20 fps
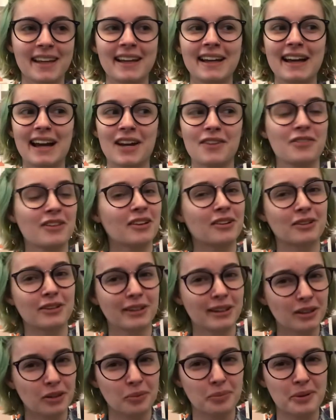I feel a
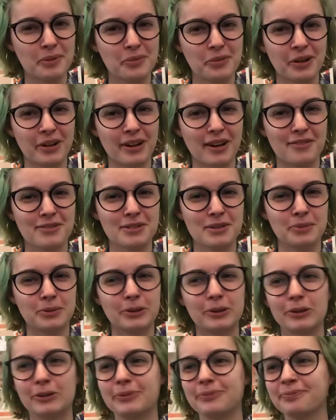little bit more
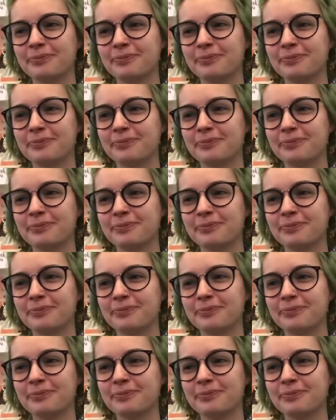comfortable.